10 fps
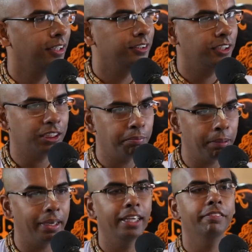Just by
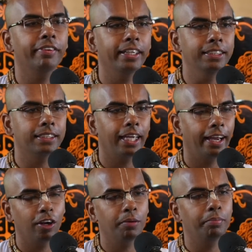my inference, I
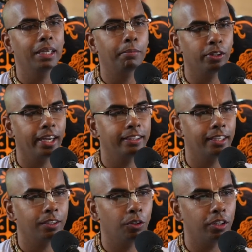will not be able to gain
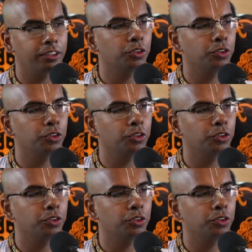that knowledge.